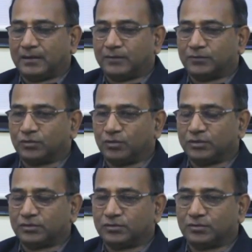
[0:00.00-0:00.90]
I was
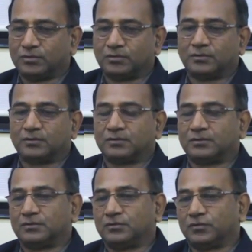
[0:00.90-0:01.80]
going to
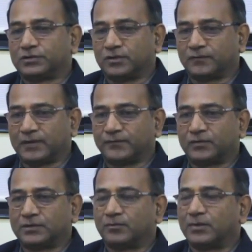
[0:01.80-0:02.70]
University of
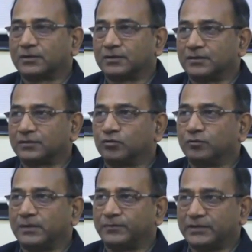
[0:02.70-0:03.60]
California, Berkeley to do
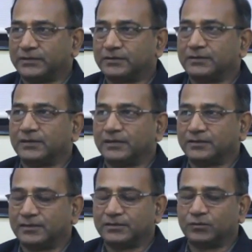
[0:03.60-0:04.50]
my PhD in
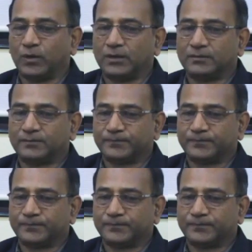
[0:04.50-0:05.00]
1981.